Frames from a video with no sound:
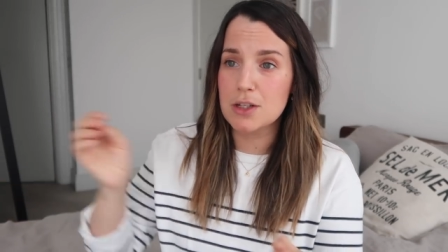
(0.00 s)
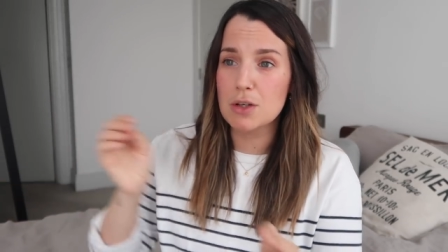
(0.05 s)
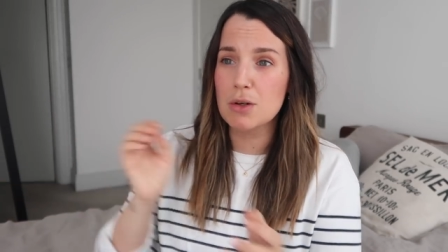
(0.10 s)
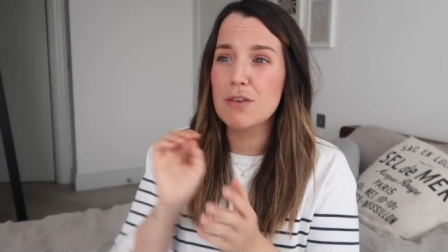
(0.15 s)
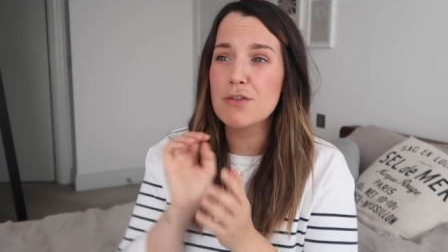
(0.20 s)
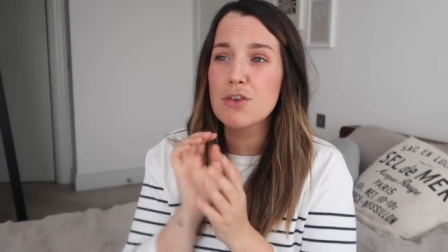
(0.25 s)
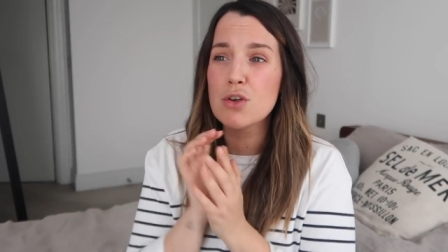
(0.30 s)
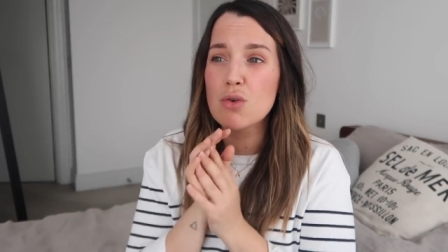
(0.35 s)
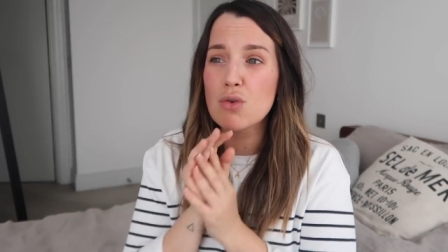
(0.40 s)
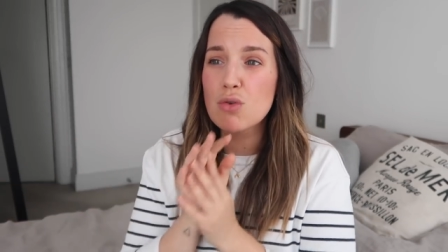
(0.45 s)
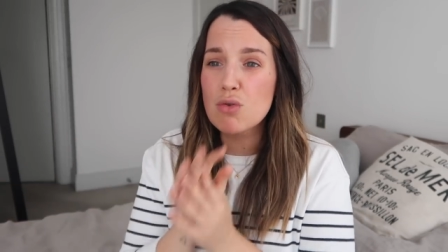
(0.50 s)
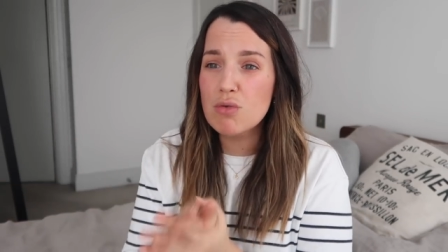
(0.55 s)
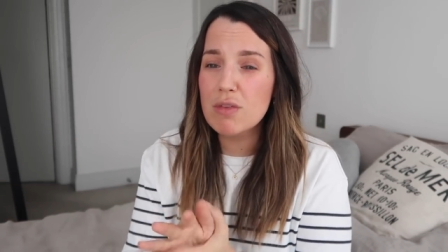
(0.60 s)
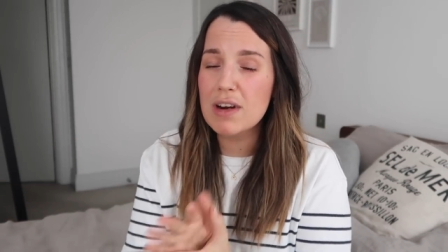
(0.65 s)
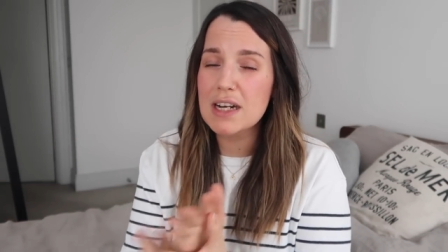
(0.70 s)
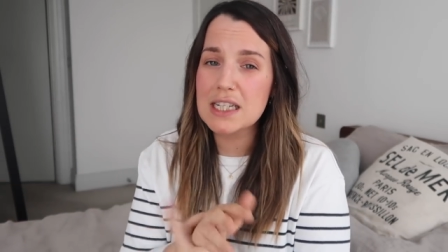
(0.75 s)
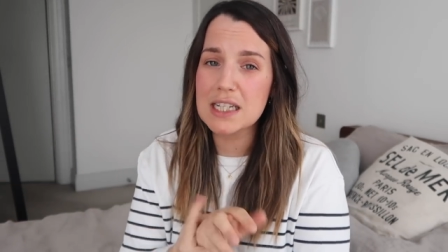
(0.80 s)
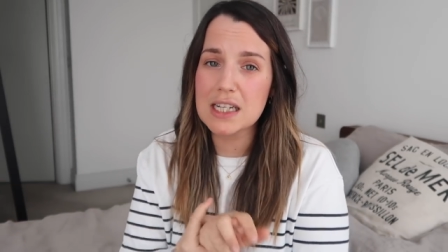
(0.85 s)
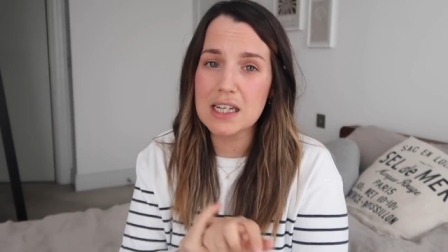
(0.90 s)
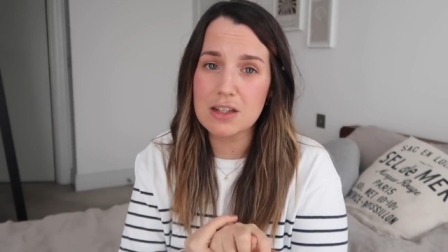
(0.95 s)
So if you're
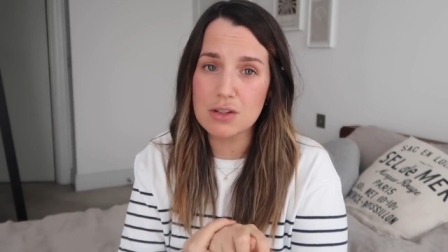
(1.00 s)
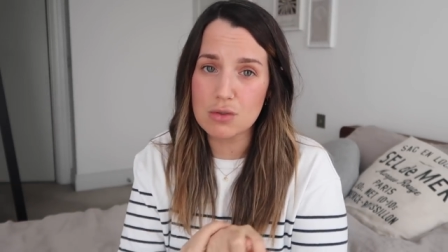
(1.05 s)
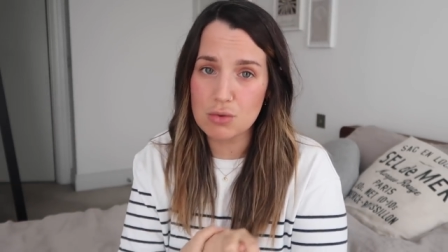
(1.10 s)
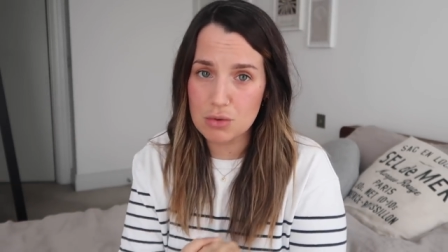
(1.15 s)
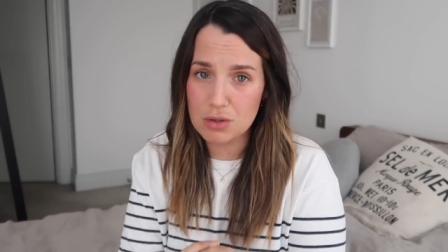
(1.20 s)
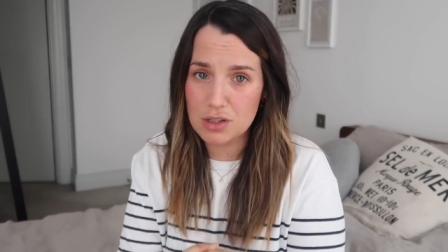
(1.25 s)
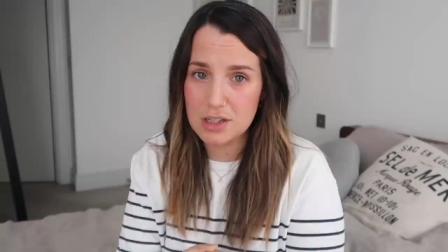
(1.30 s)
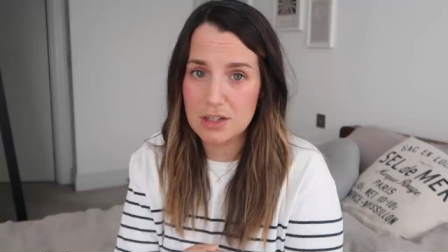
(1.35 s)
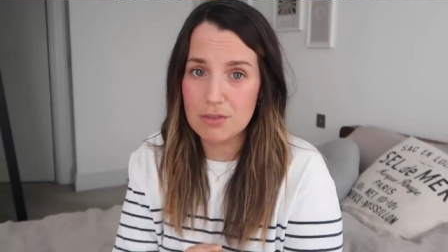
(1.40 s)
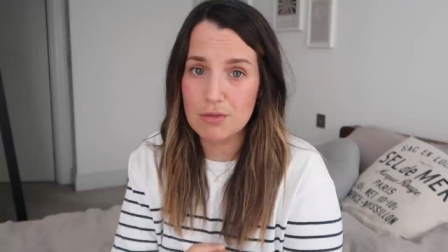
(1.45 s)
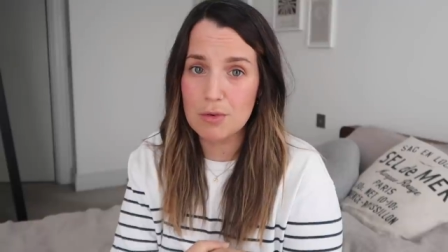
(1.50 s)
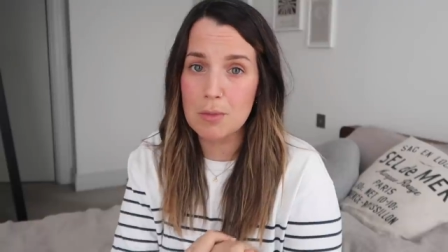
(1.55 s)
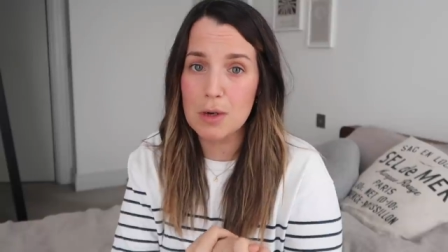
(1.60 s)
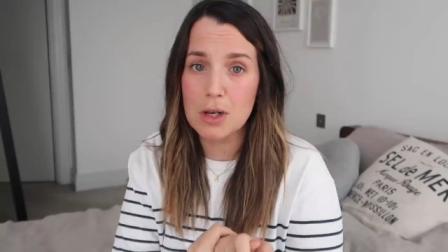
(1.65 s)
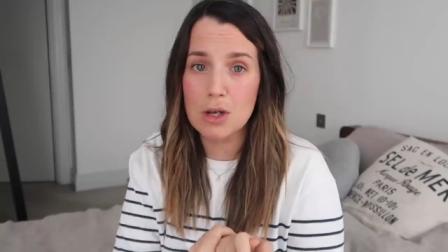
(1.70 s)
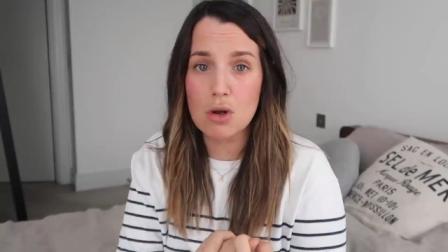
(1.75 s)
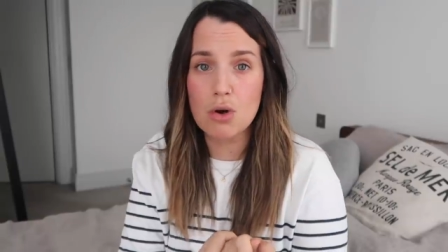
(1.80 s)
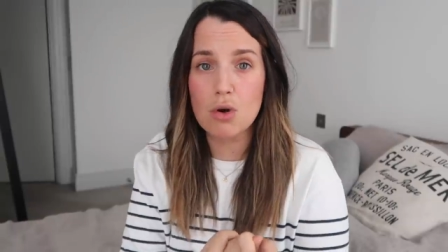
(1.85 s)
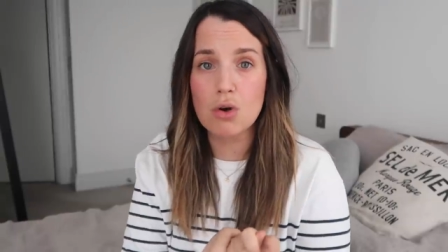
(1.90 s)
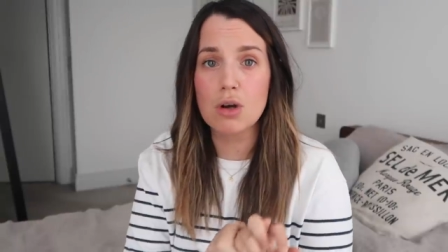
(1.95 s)
already exhausted from
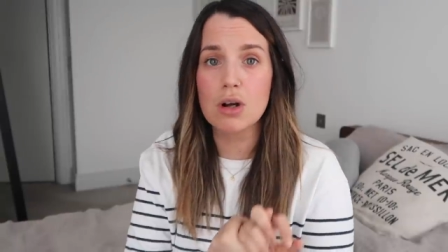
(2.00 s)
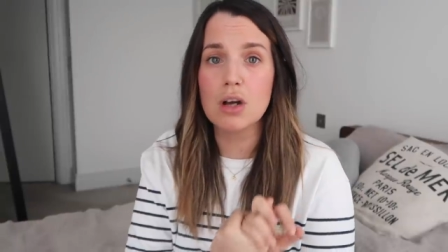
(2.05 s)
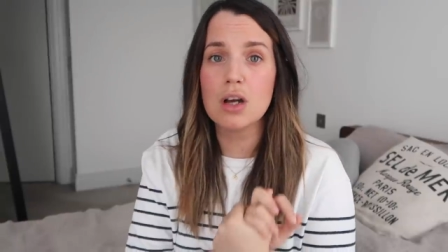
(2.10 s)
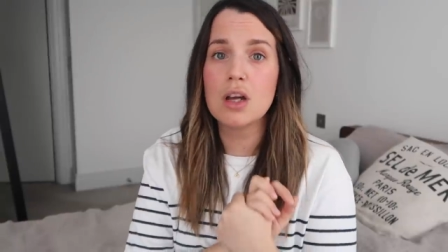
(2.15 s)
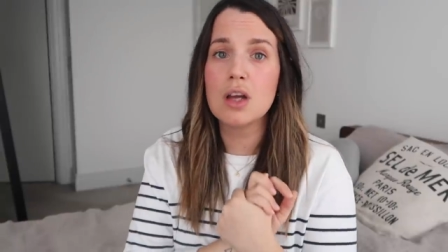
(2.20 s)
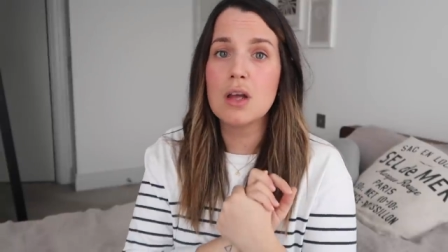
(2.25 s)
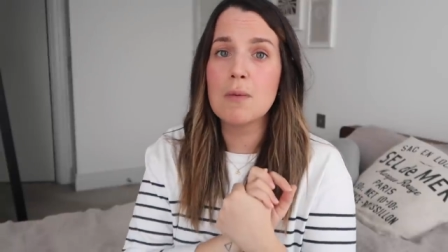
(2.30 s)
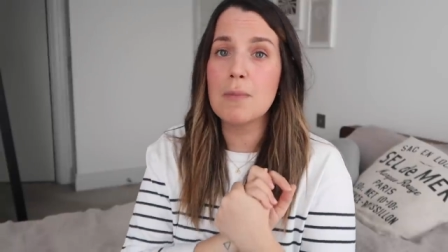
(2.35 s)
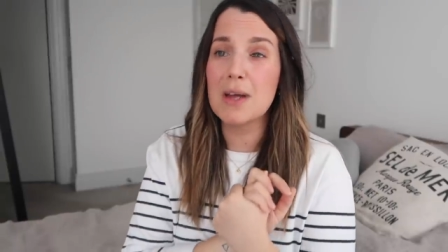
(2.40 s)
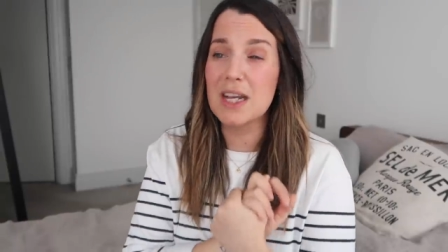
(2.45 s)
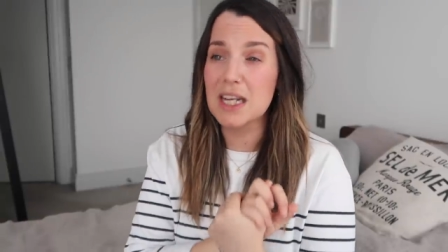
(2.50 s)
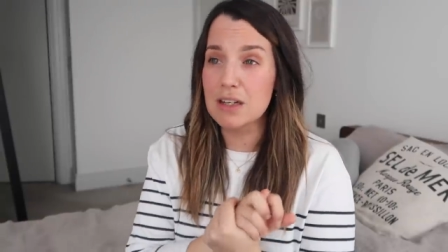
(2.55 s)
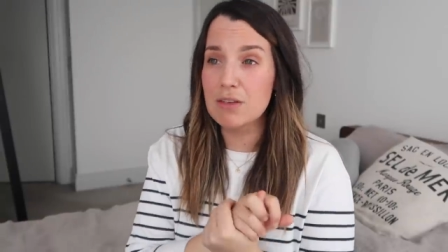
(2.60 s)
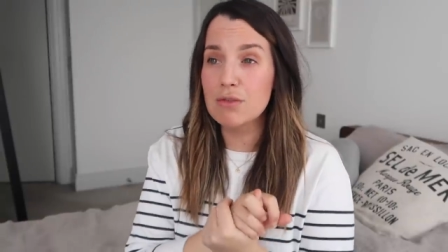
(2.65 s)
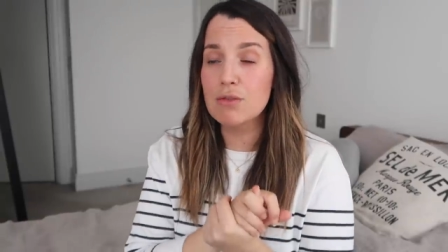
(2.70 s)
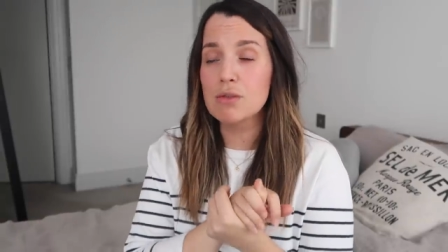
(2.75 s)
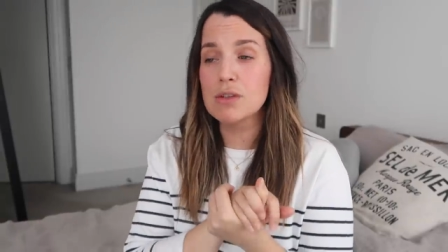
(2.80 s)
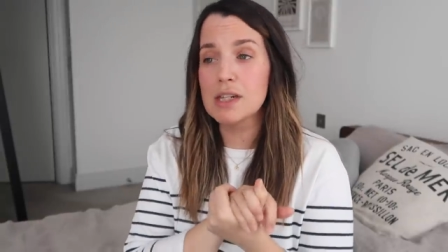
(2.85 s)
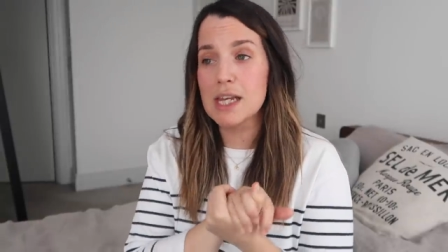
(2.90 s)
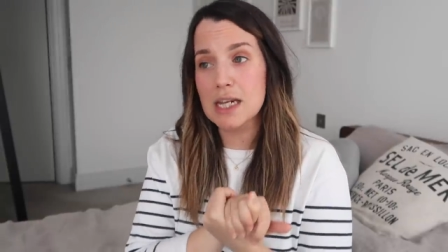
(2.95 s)
a long,
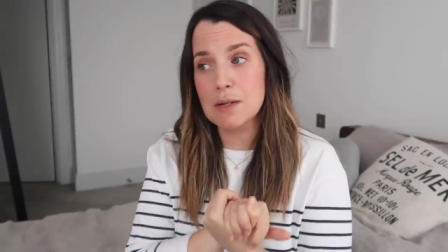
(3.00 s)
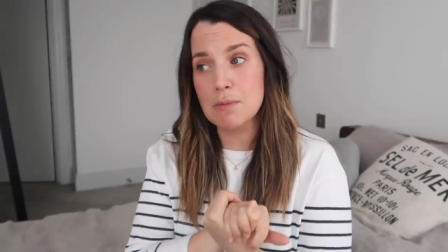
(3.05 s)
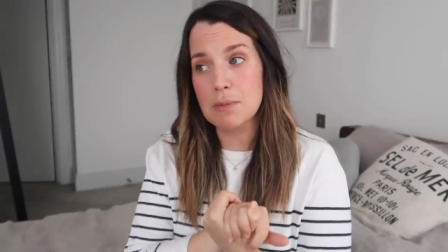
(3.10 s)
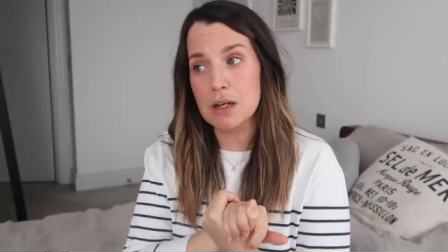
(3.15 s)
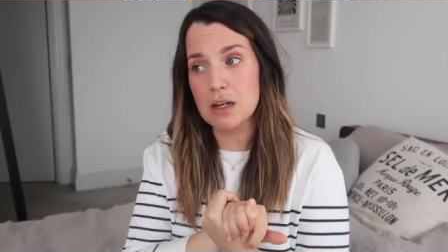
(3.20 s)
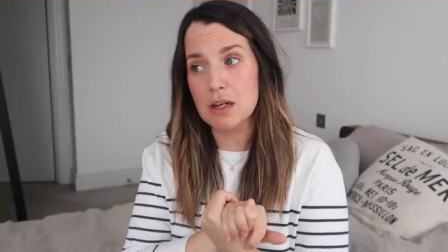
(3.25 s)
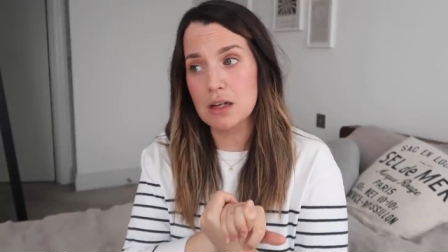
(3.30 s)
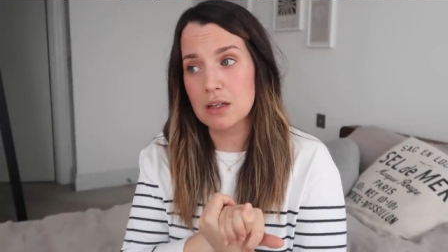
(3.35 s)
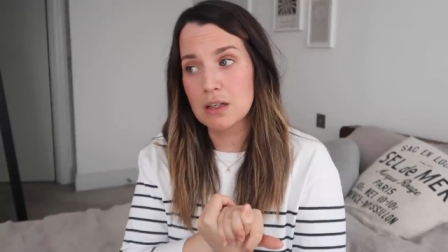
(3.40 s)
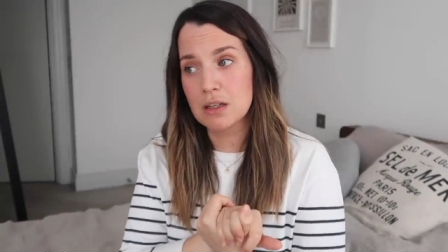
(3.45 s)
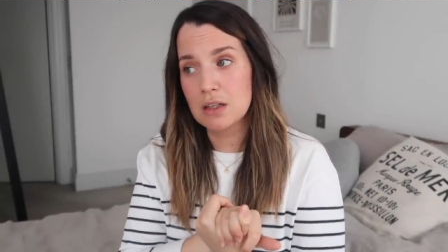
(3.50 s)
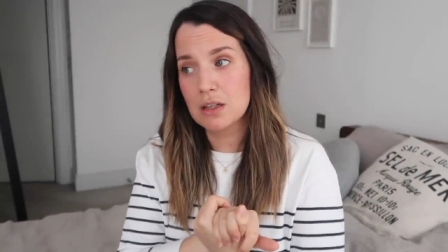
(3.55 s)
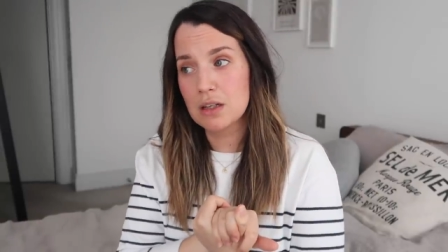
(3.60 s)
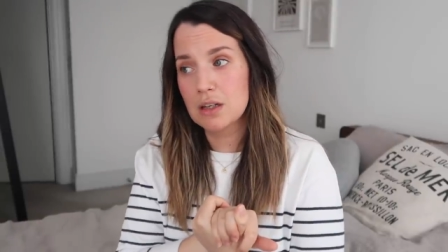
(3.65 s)
painful labour,